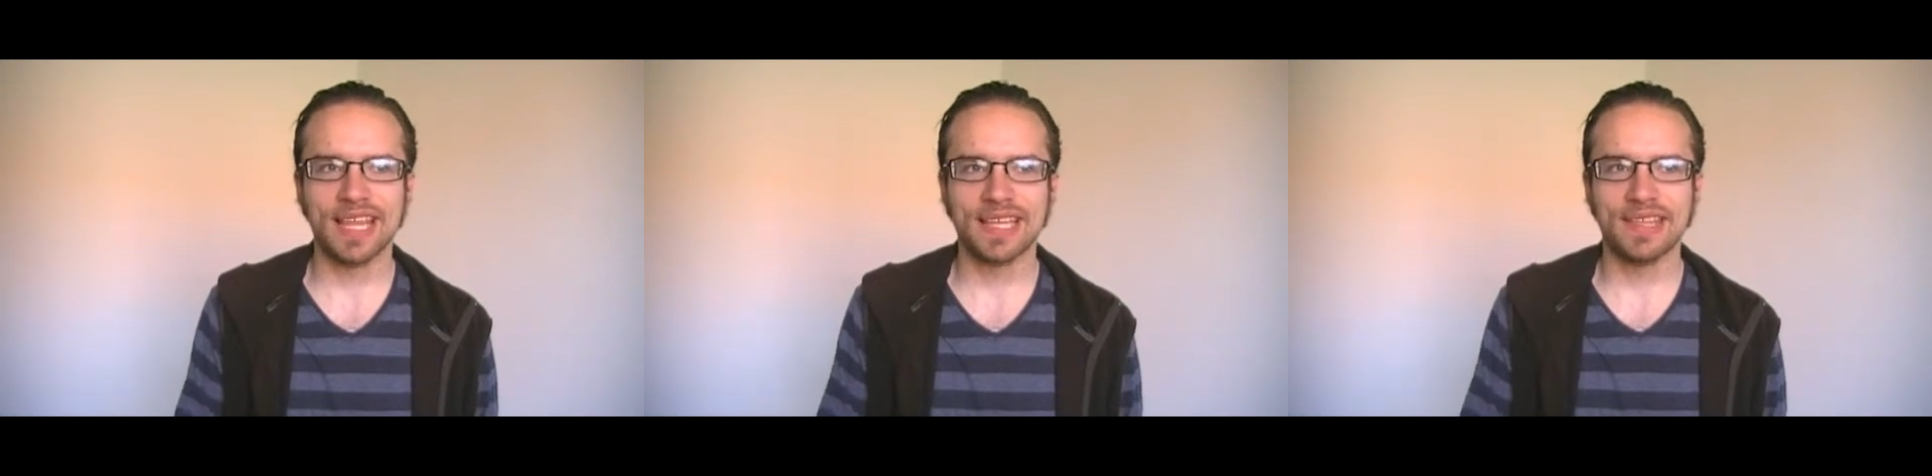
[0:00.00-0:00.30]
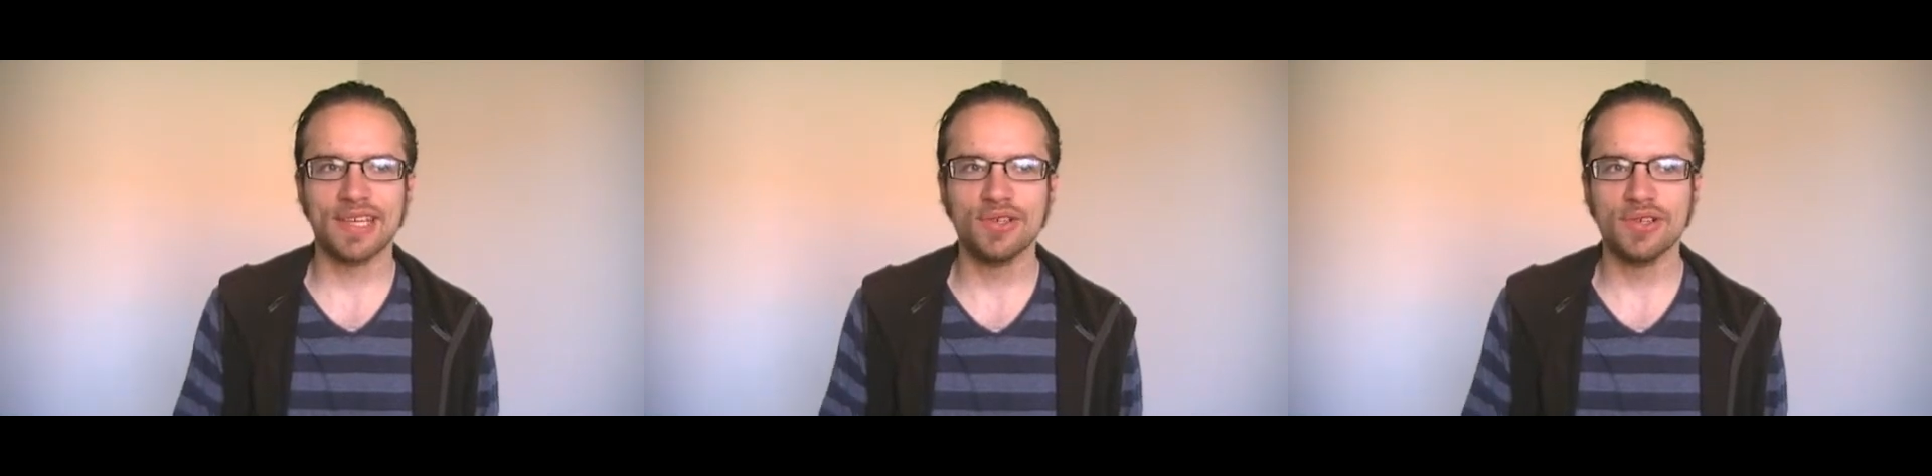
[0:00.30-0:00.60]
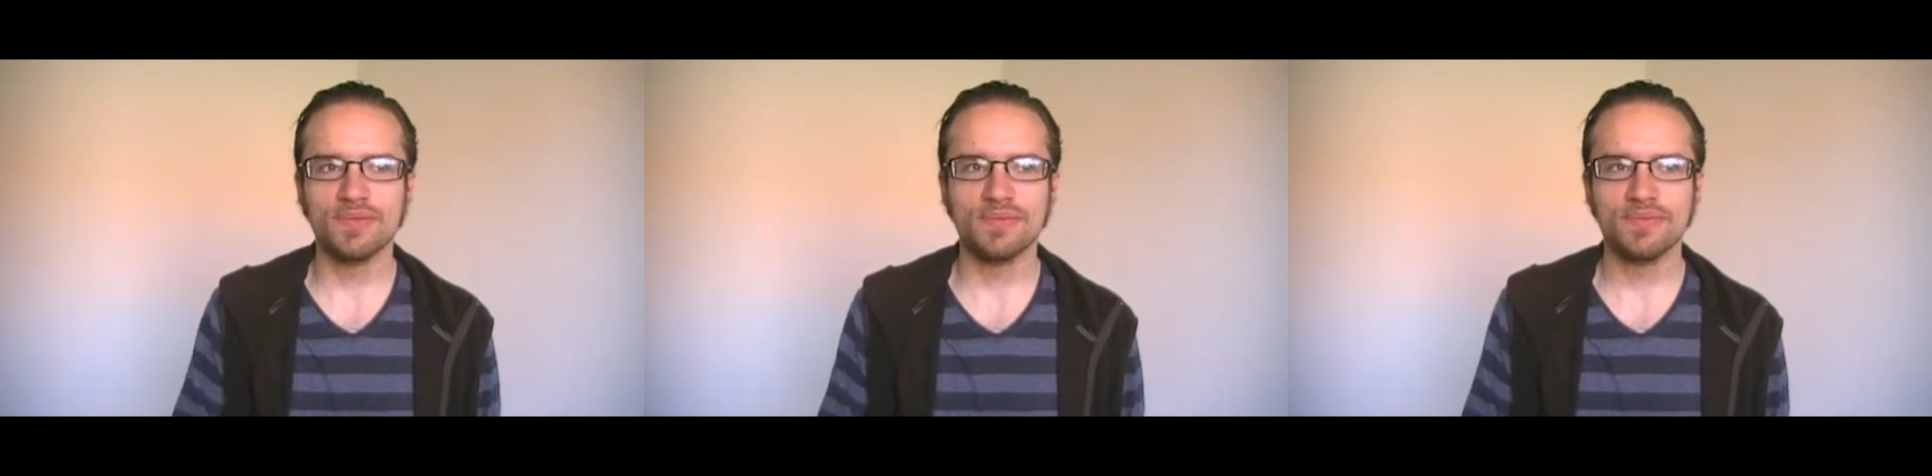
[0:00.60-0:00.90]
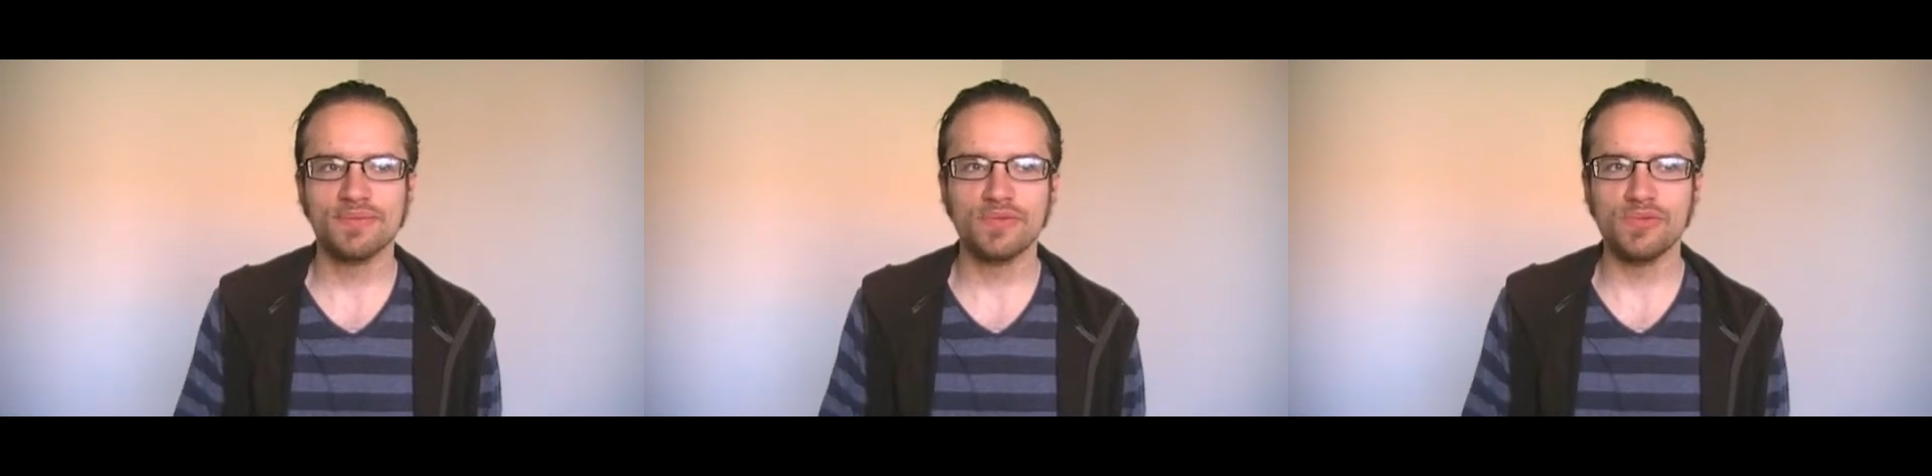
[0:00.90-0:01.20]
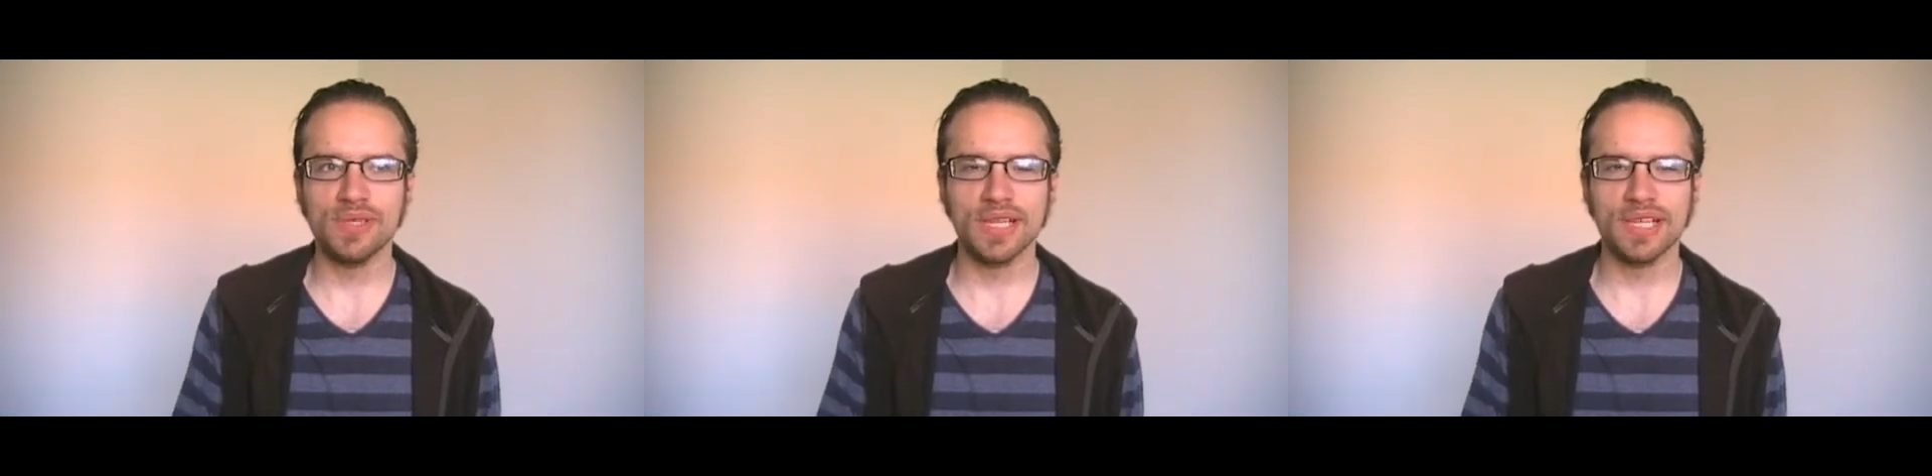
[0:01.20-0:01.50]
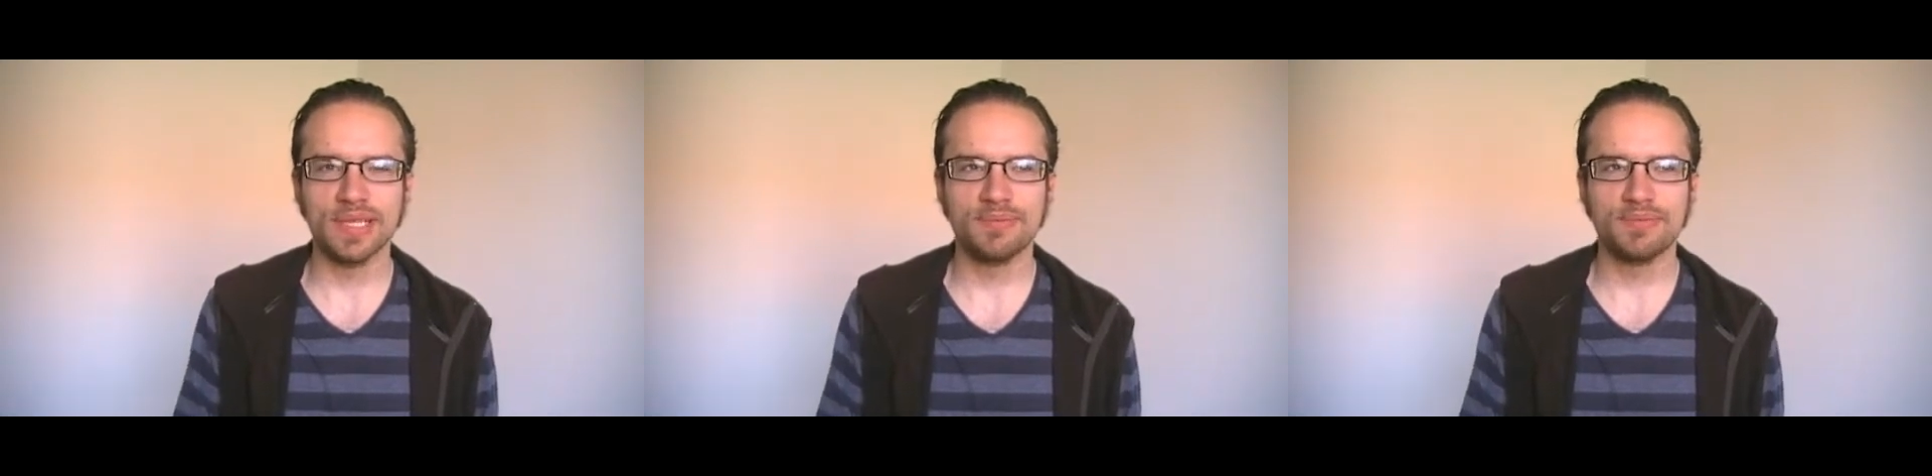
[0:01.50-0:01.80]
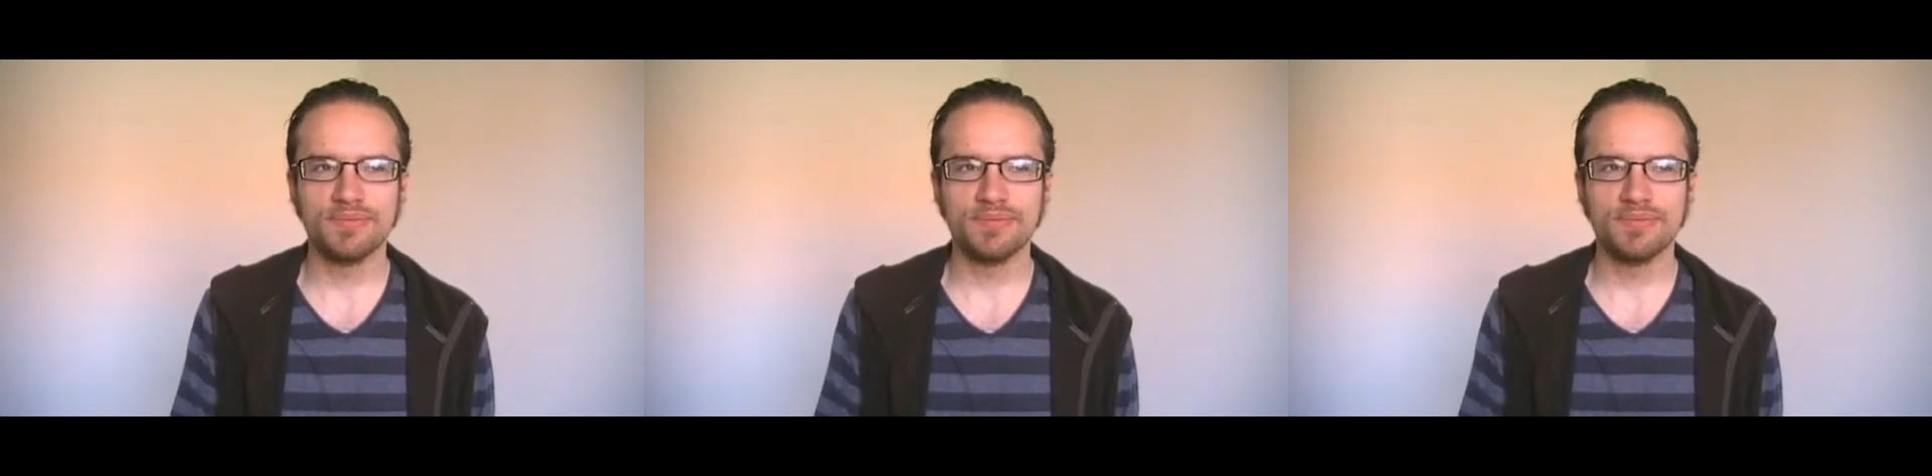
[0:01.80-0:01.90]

Like they couldn't really...